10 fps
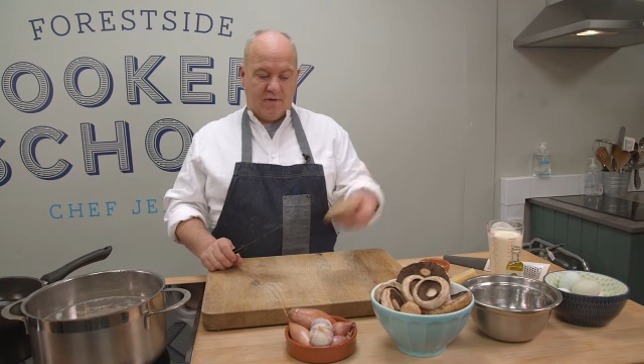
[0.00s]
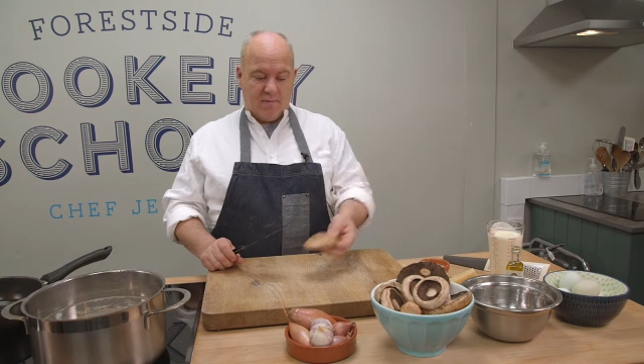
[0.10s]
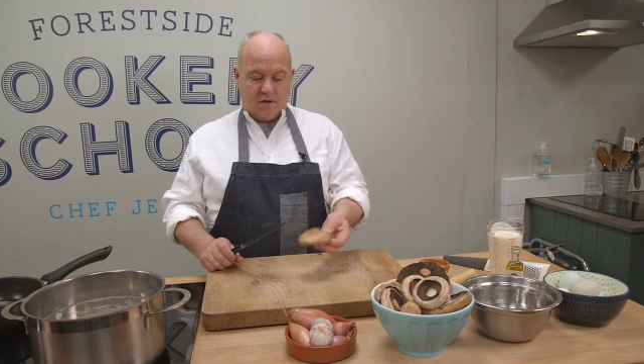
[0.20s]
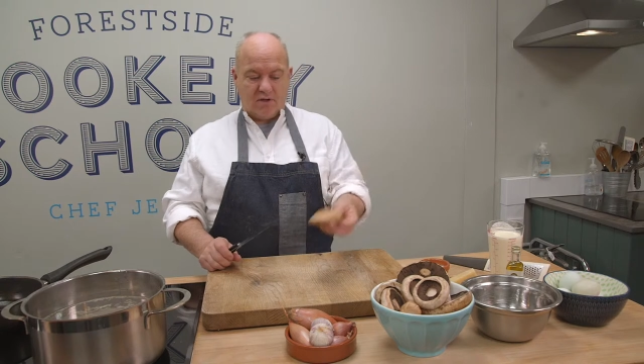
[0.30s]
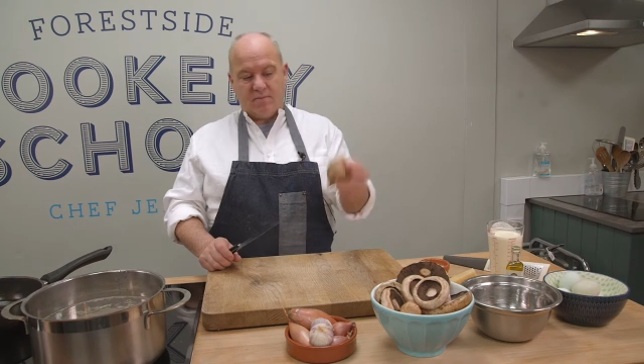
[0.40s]

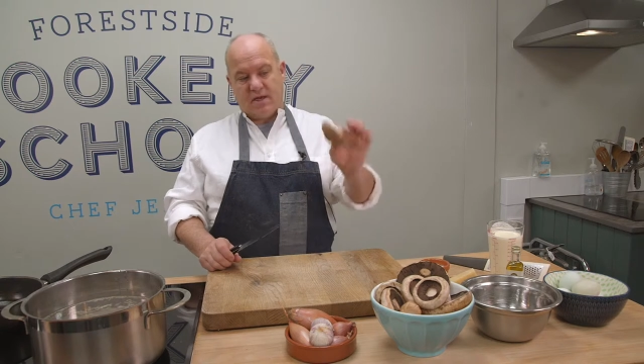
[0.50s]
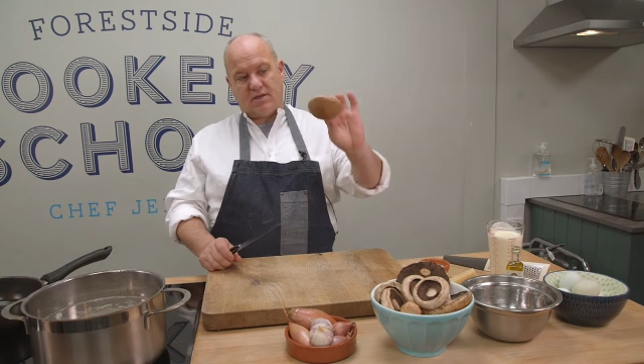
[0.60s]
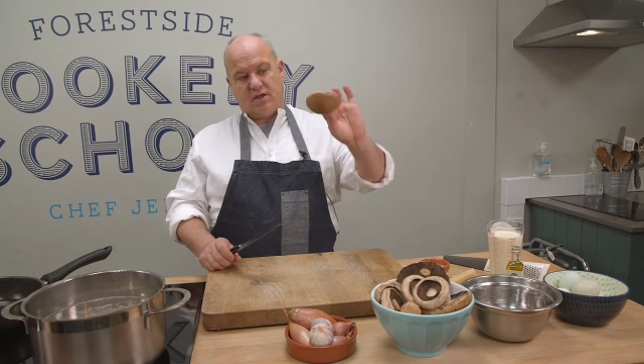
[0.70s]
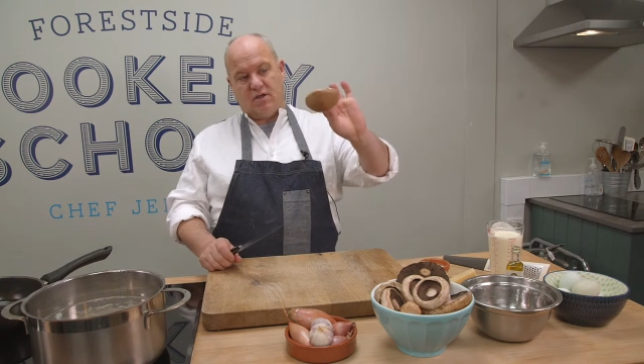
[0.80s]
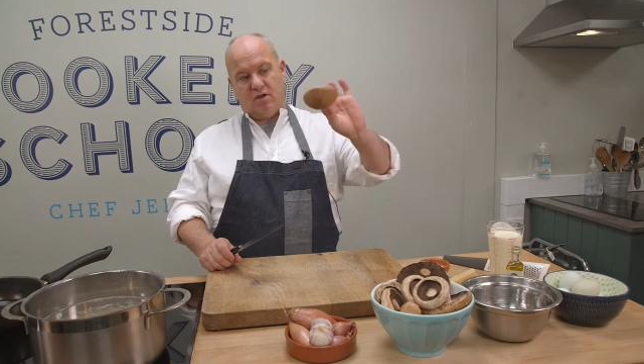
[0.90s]
lovely mushrooms.
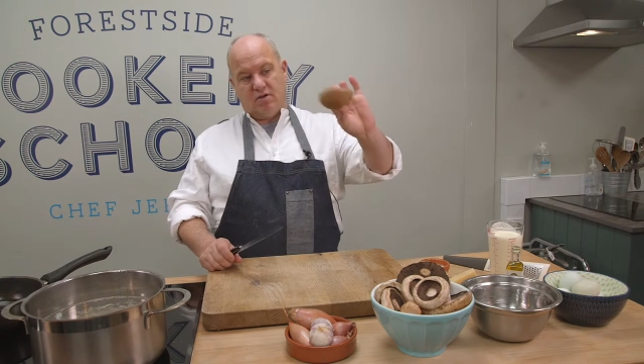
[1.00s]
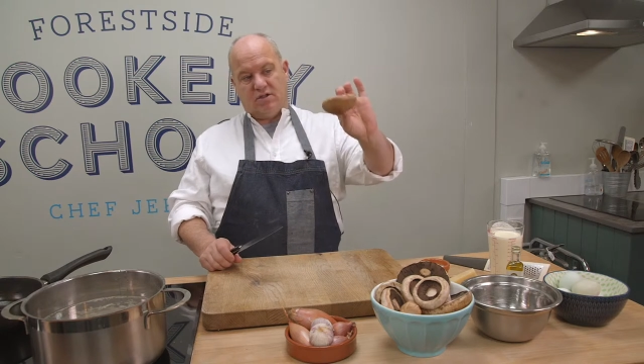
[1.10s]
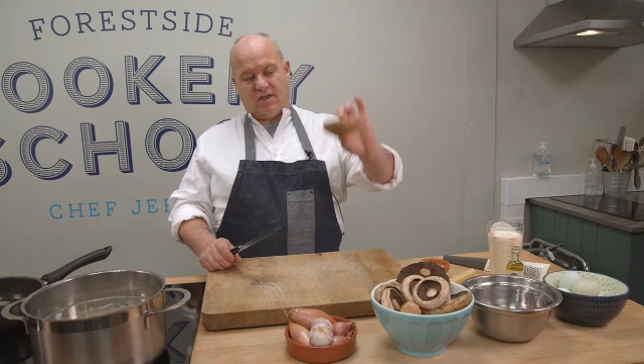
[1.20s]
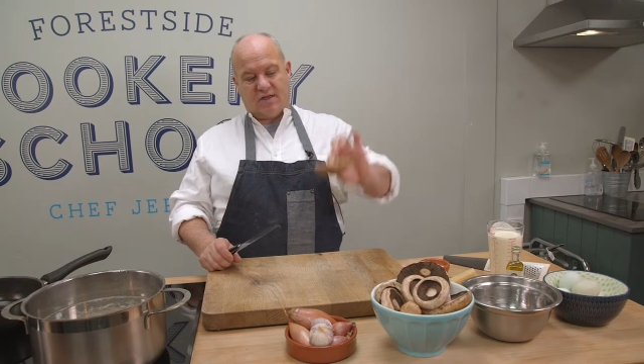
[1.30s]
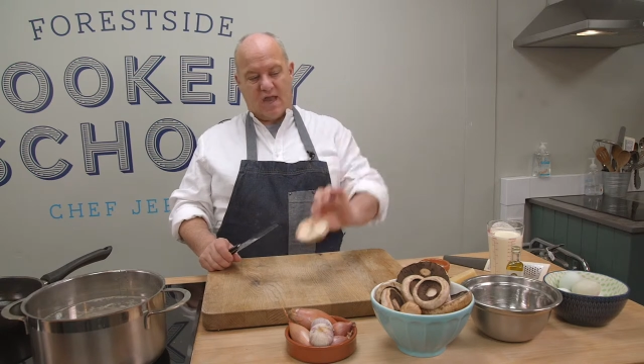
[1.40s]
That's a huge
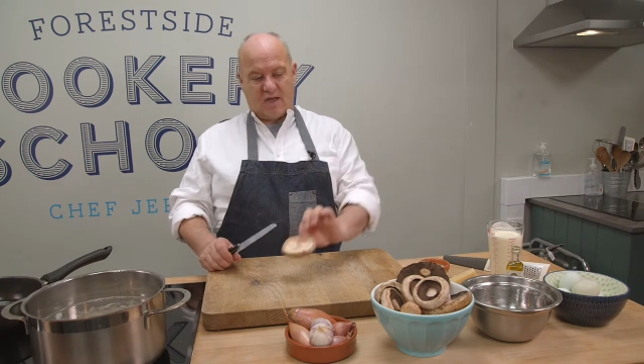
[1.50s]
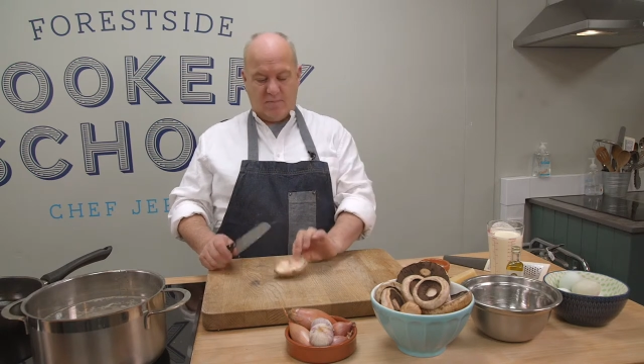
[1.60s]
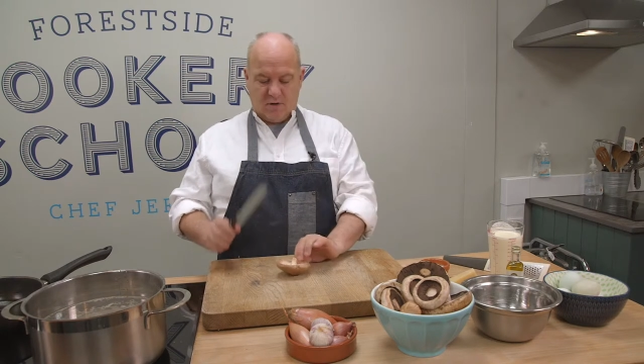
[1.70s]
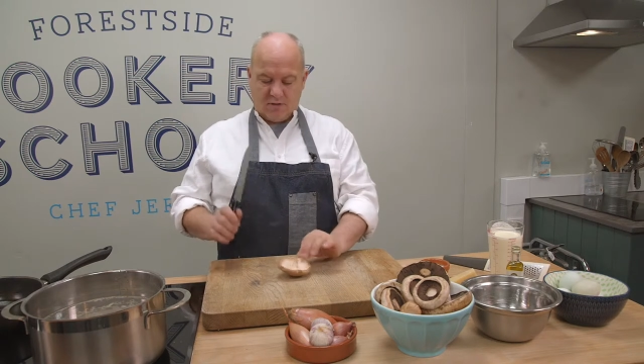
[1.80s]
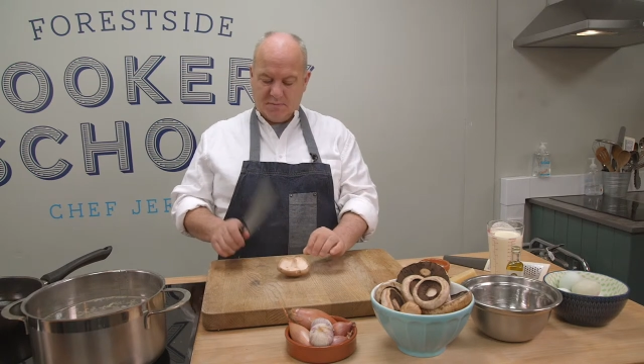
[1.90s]

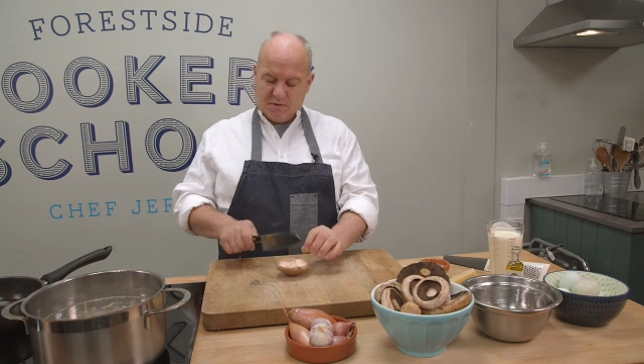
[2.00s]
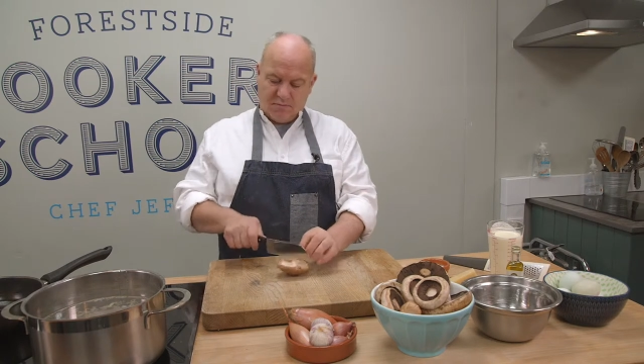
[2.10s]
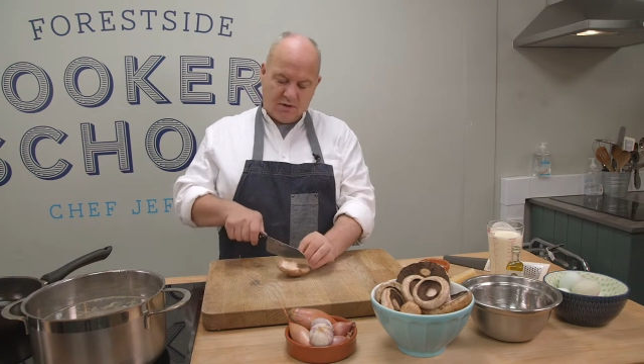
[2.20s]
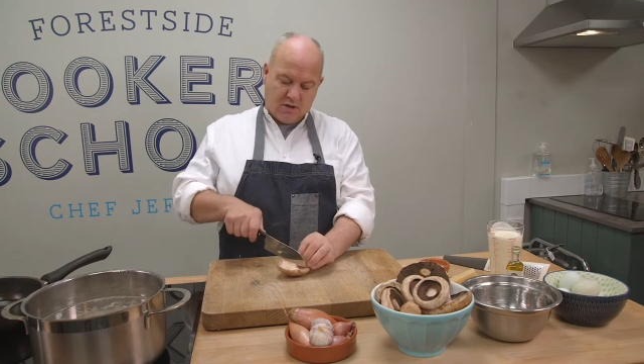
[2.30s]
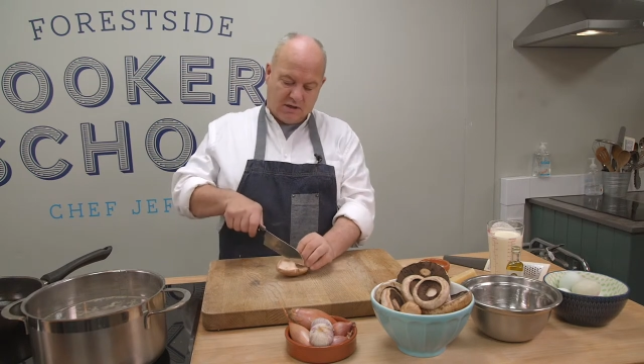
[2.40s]
shiitake mushroom, so
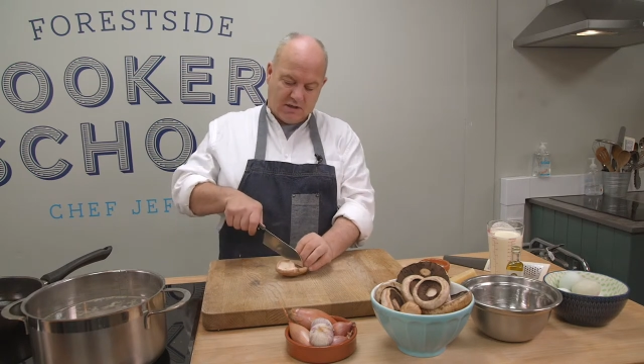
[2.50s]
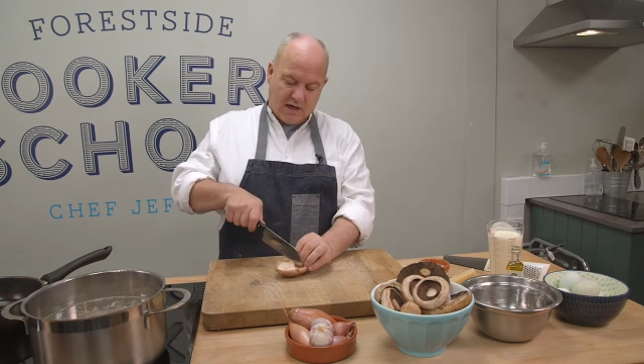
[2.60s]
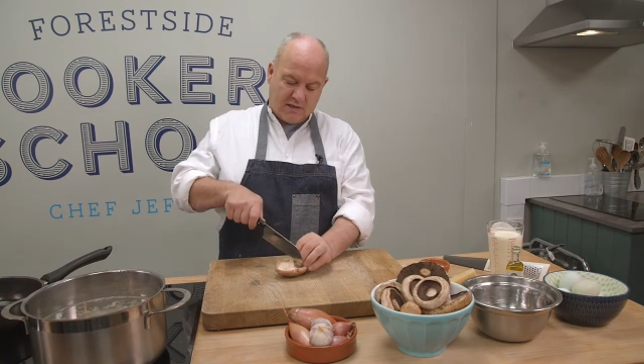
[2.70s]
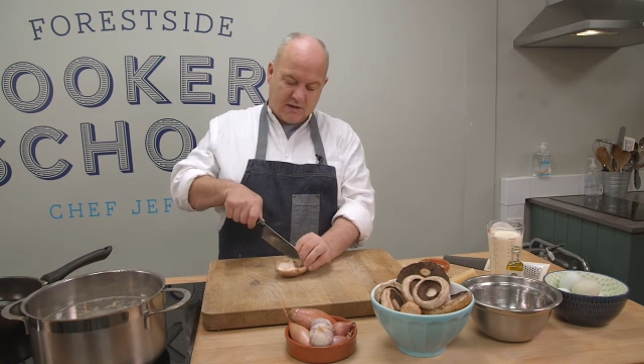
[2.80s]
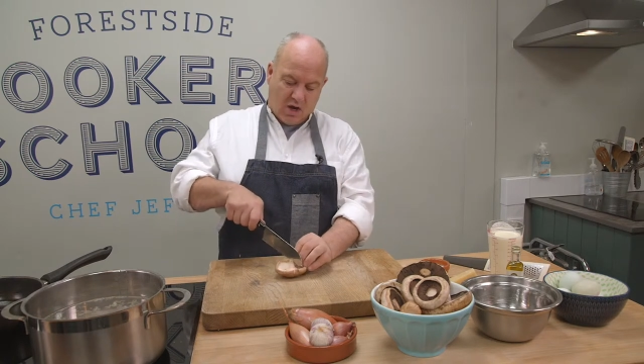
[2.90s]
I'm just going to
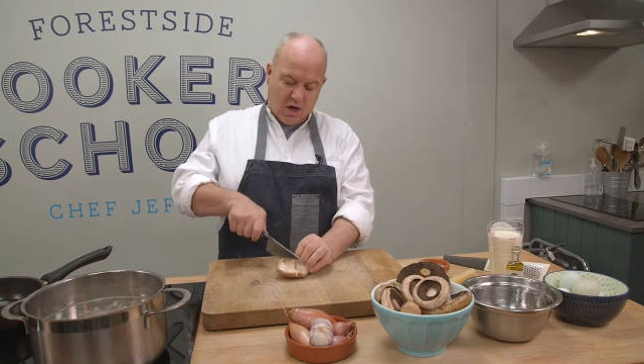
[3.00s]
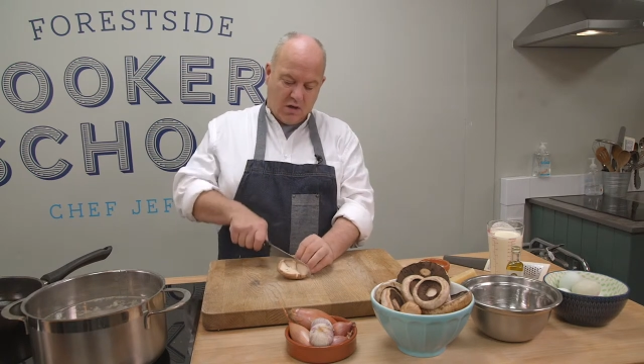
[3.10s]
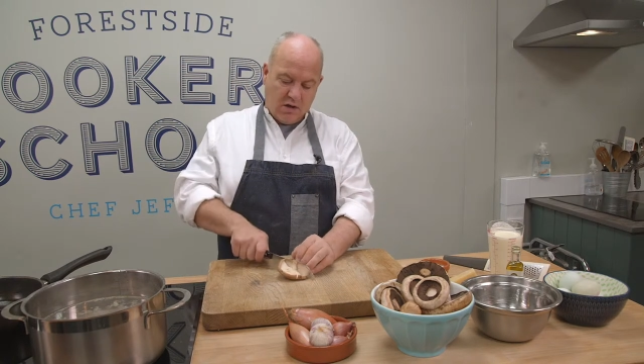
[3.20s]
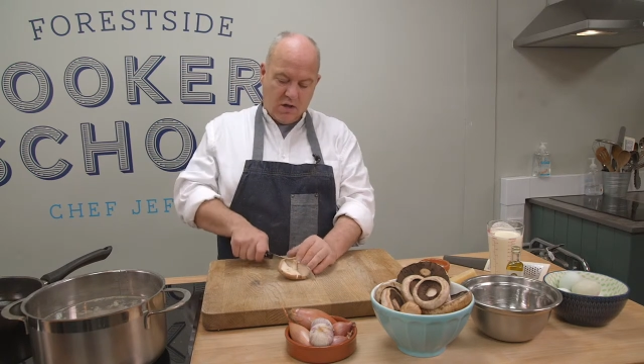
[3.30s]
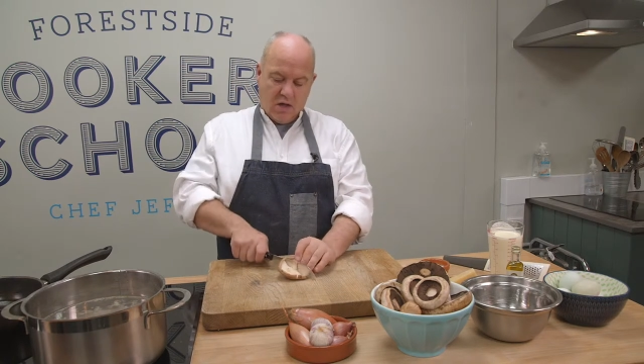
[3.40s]
slice it
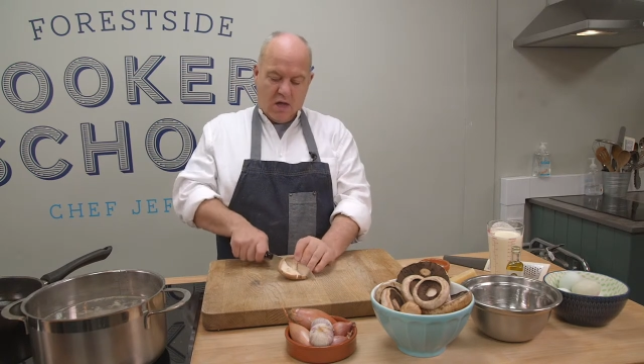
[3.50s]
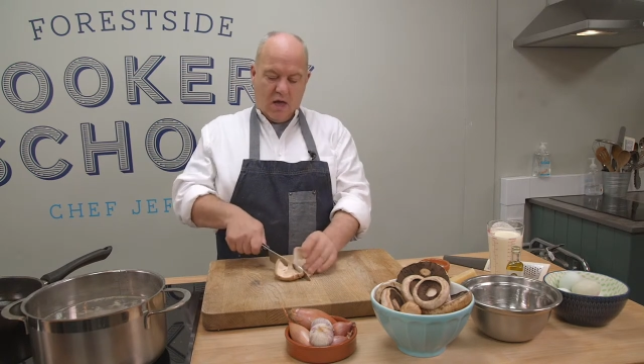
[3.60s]
down.